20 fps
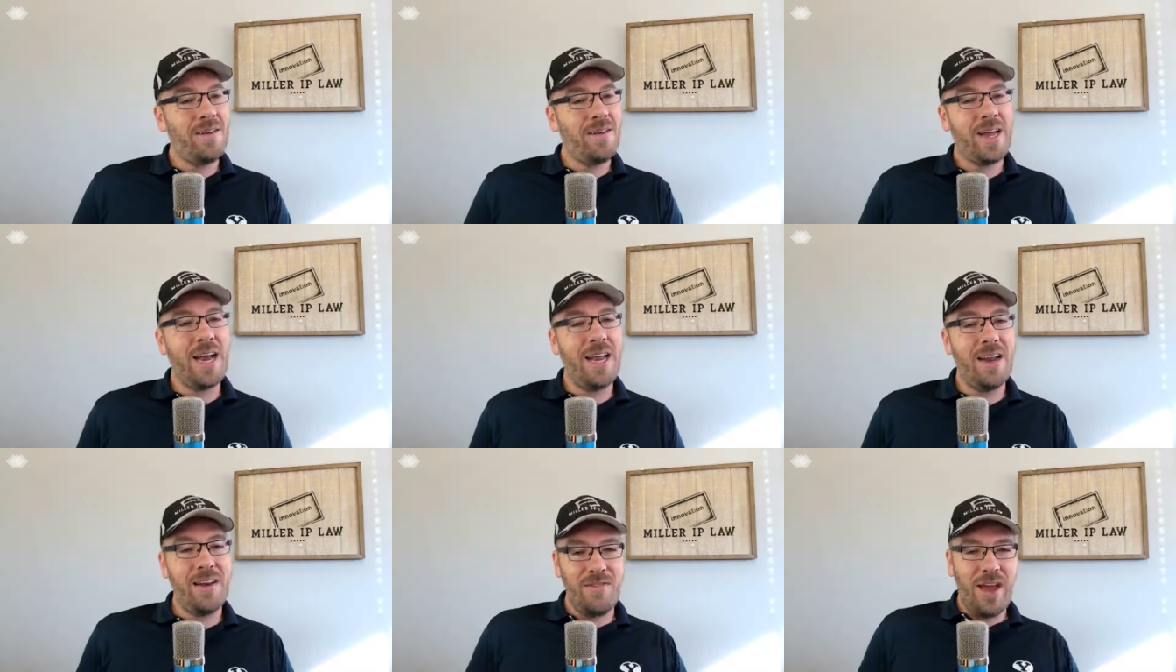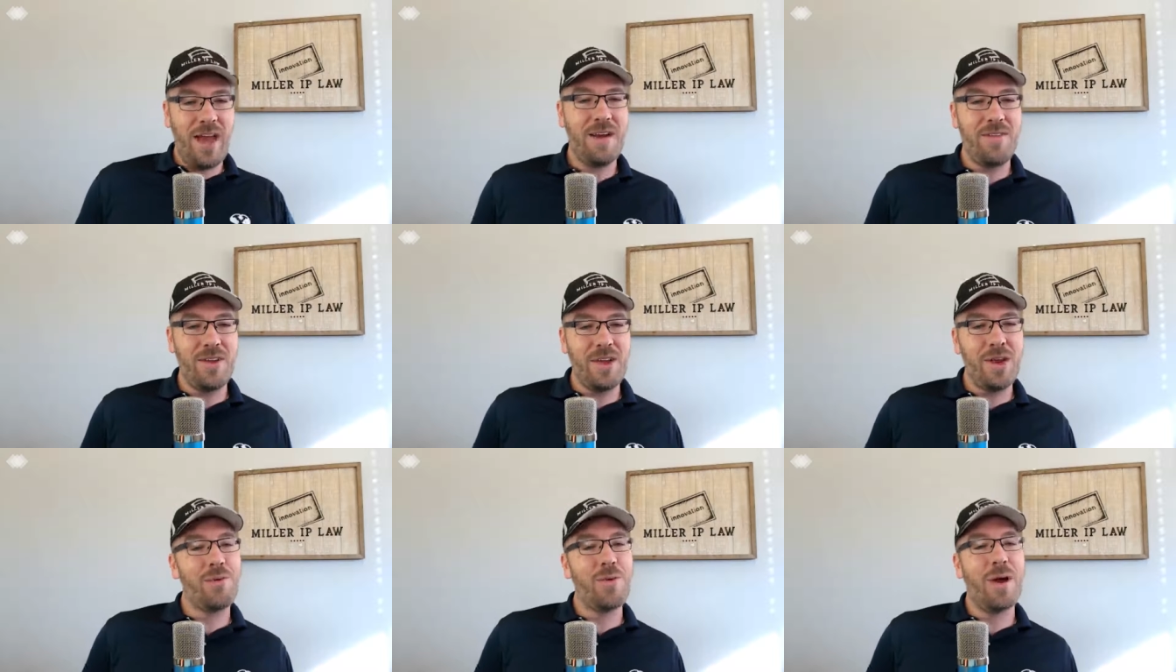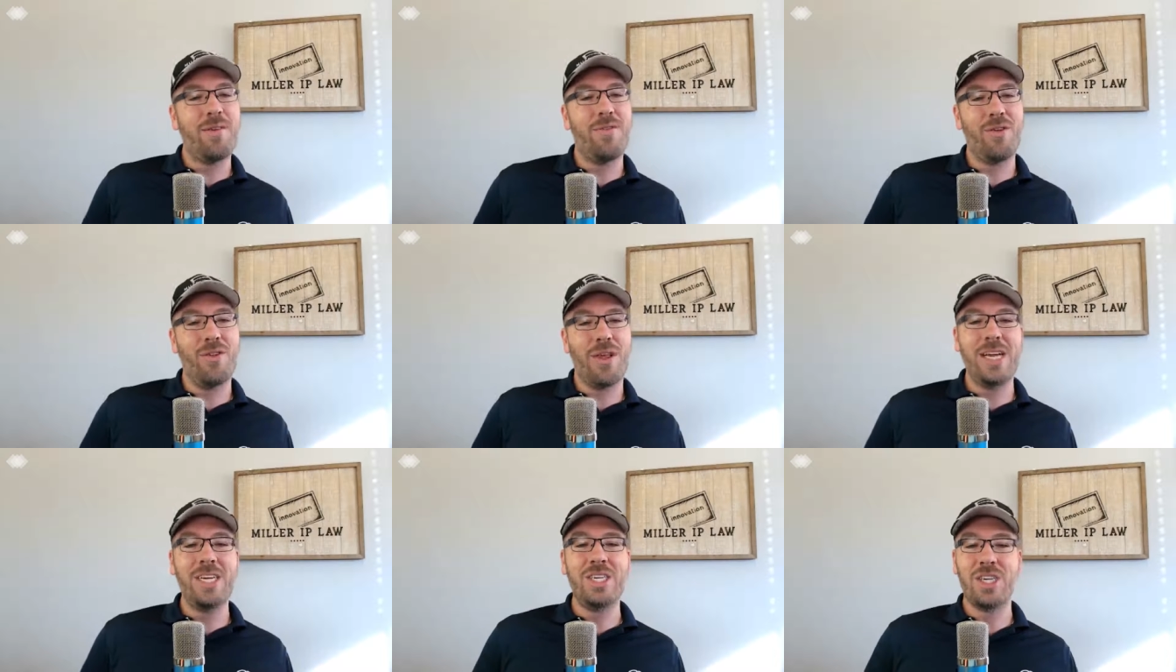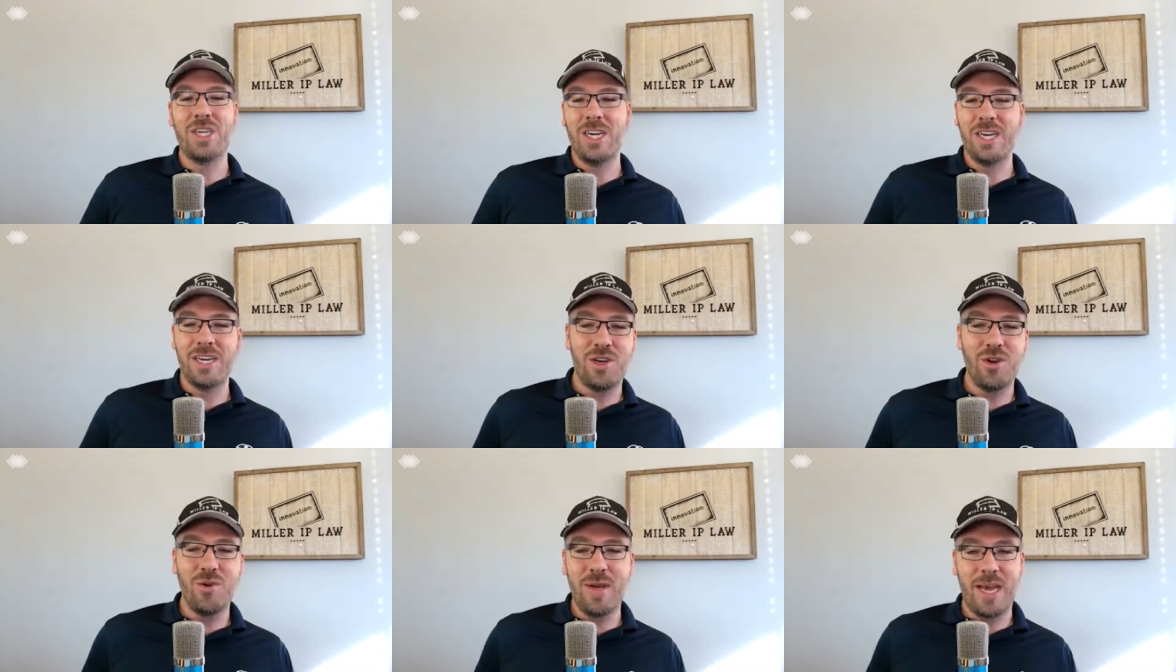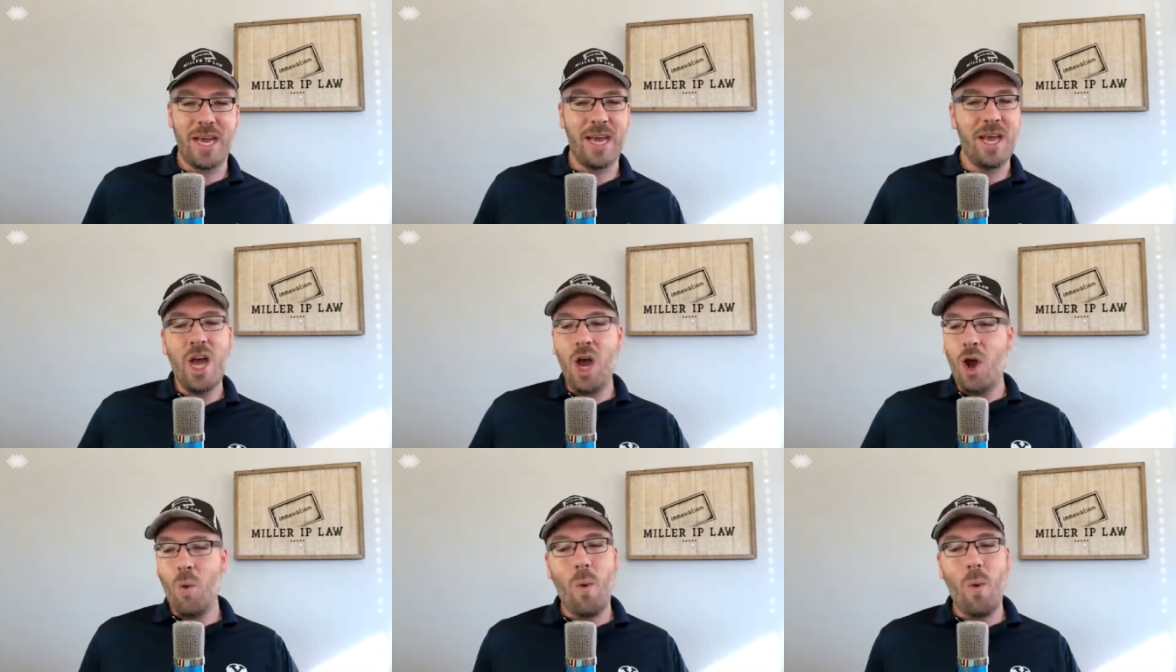and kind of having your revelation and doing it.